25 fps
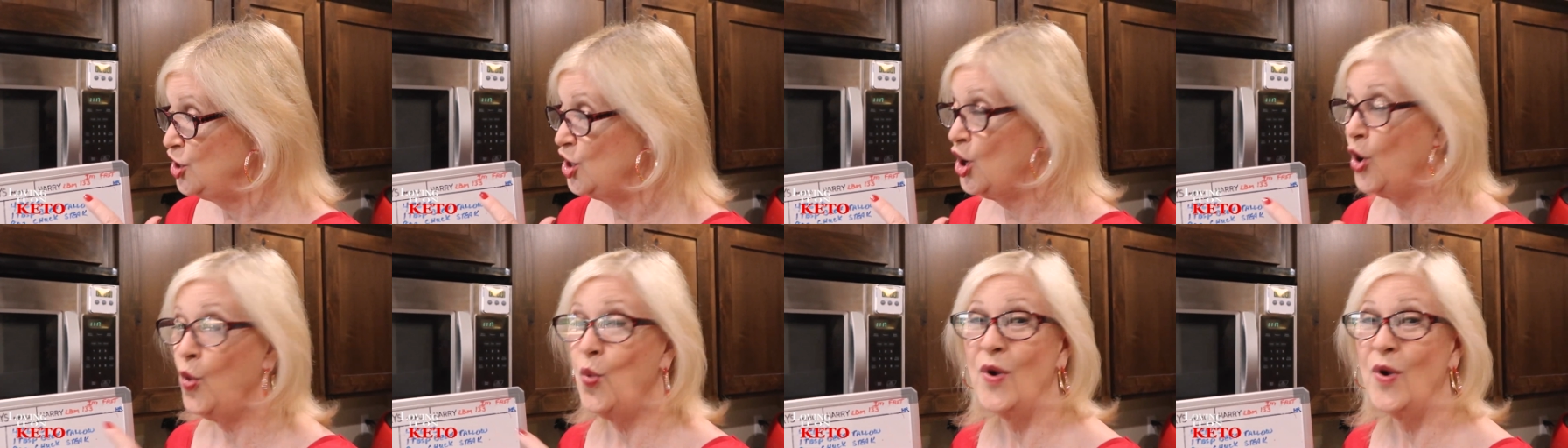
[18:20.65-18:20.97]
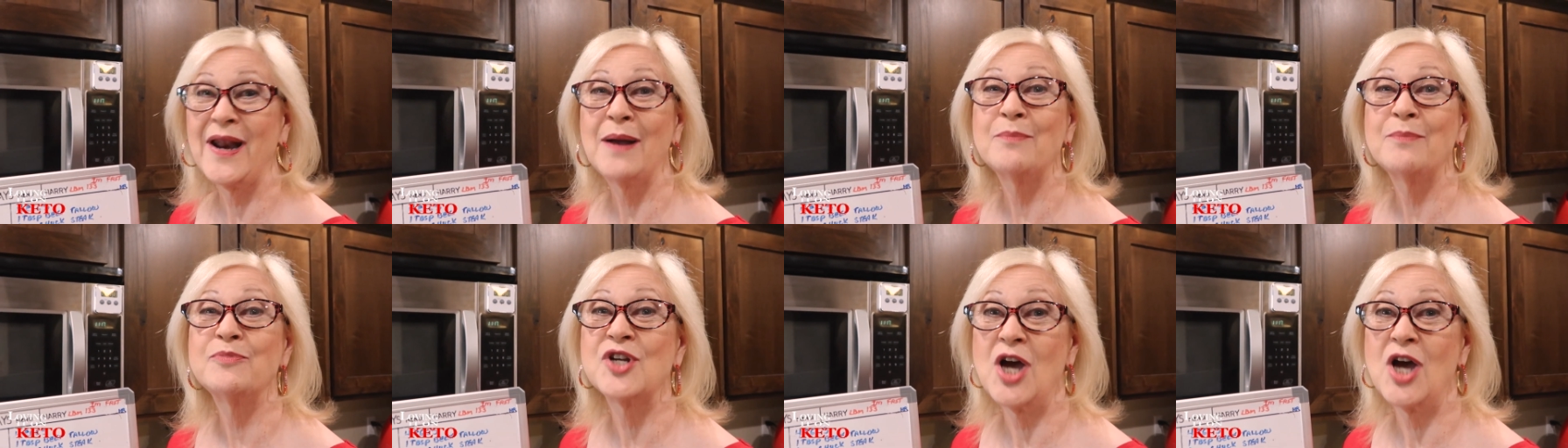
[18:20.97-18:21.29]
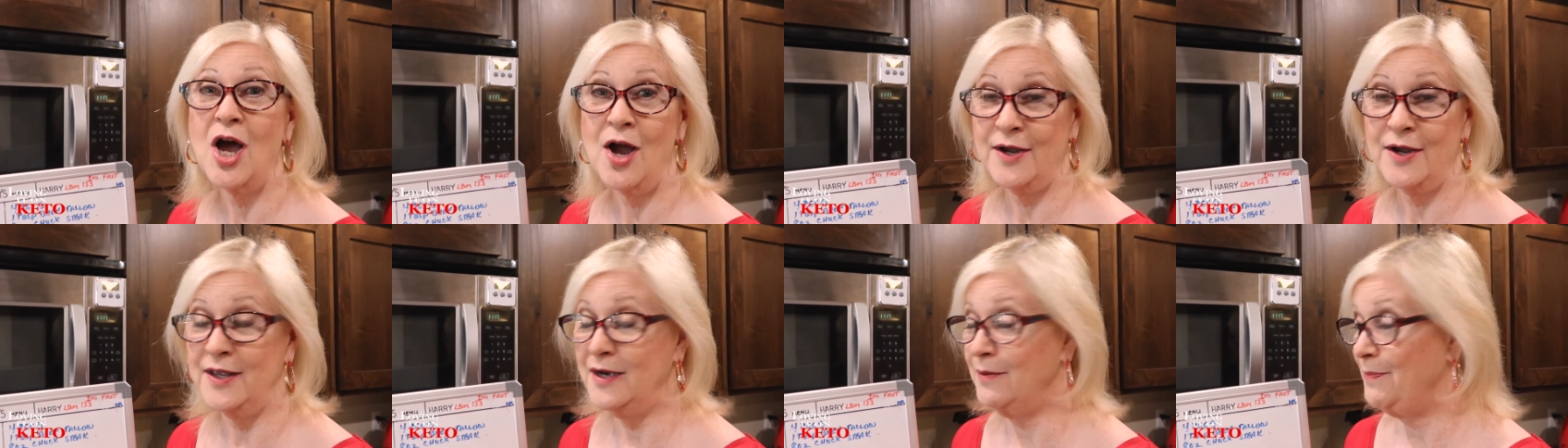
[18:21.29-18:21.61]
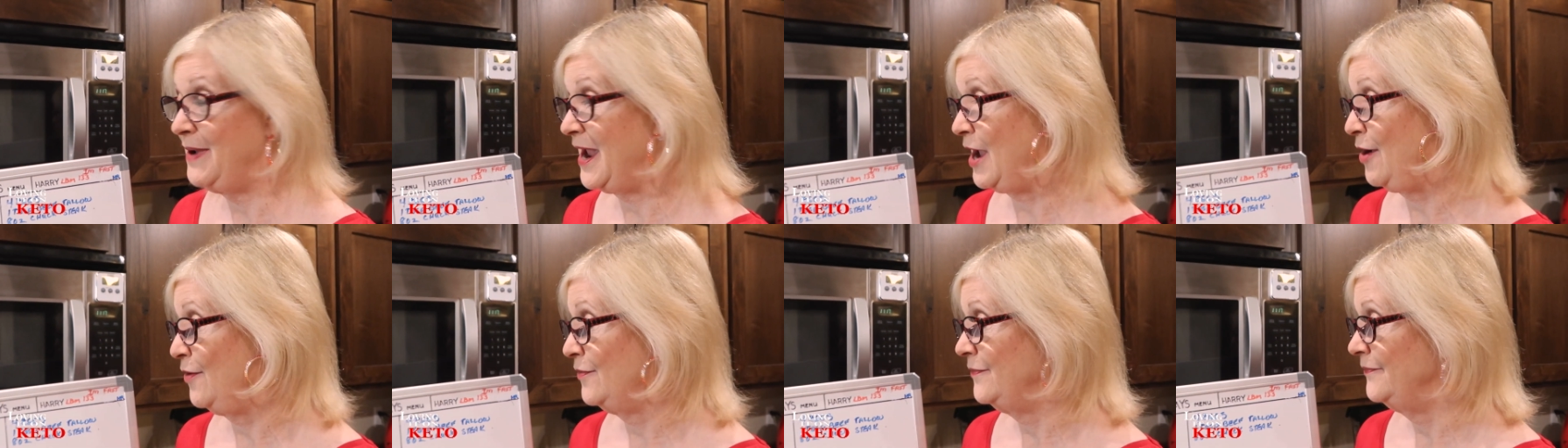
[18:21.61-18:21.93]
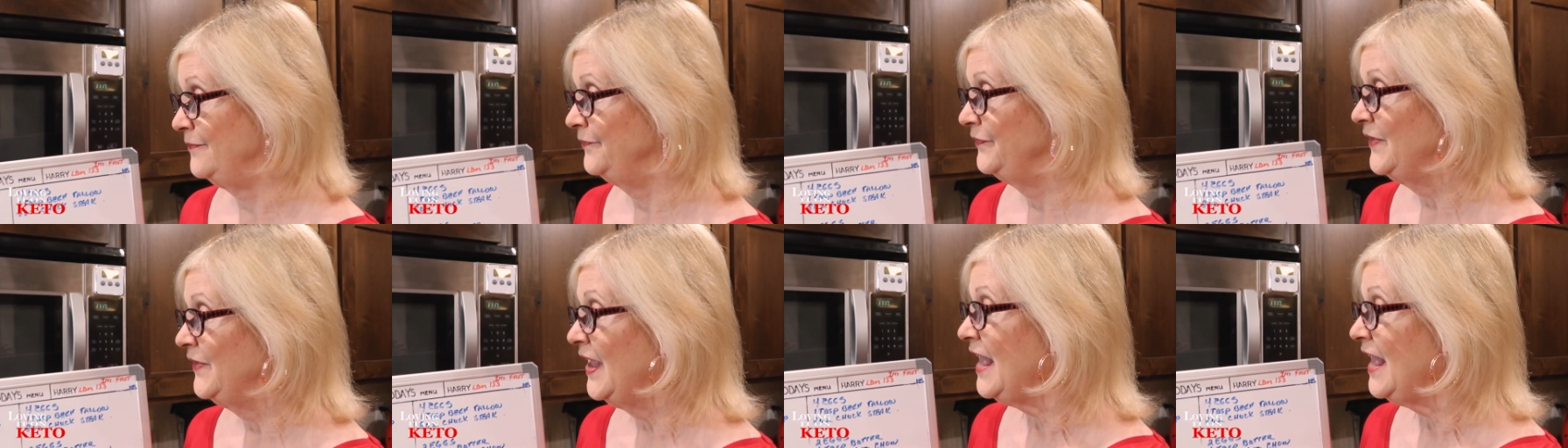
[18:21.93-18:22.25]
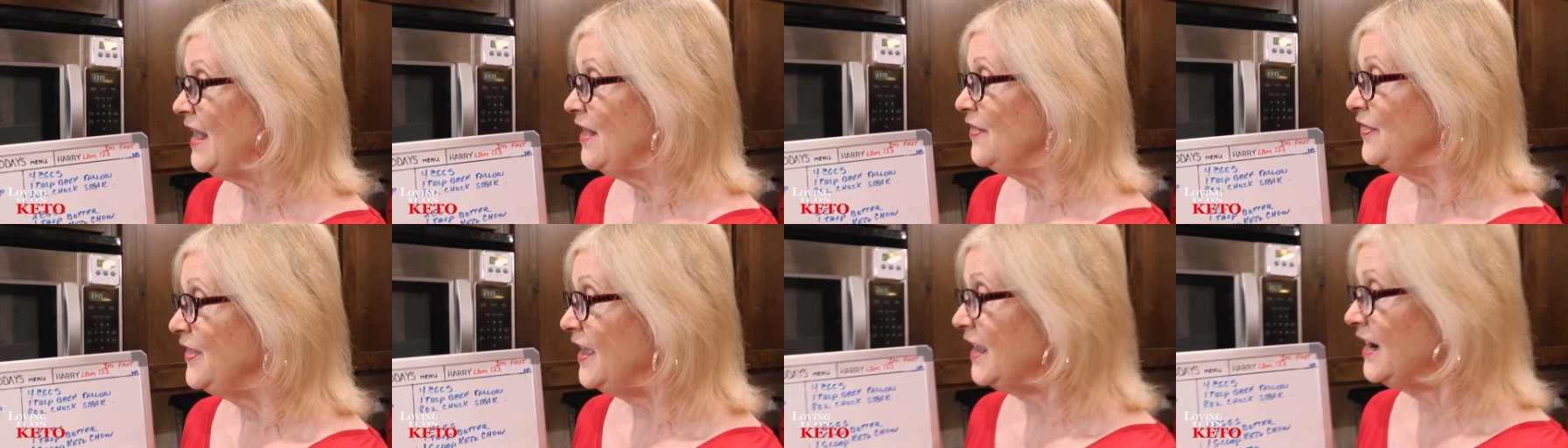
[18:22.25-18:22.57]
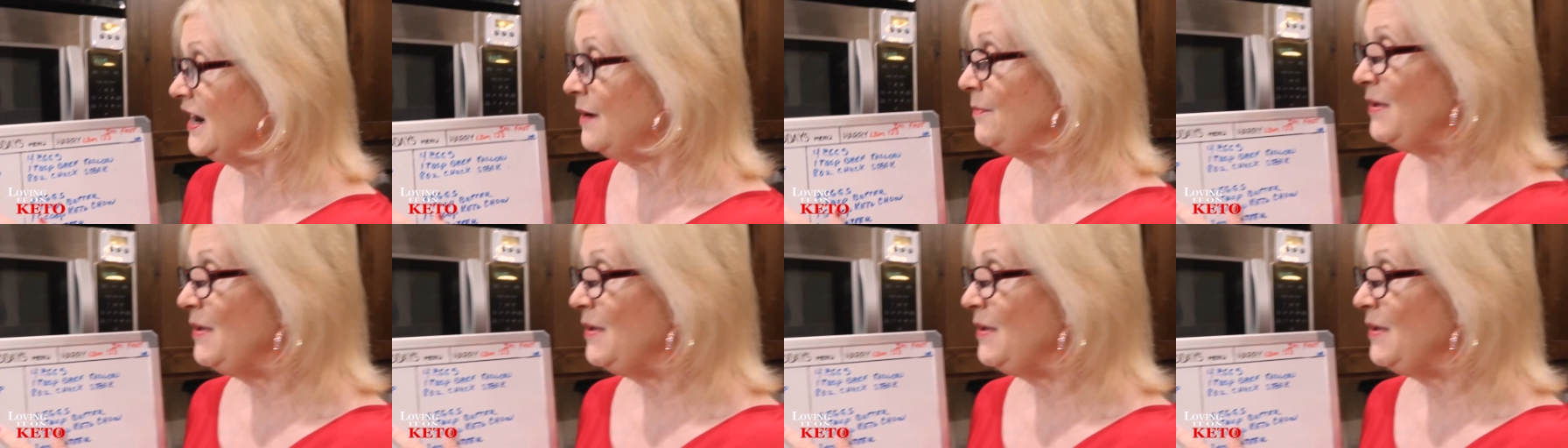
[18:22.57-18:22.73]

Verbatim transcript: know what I'm talking about. Then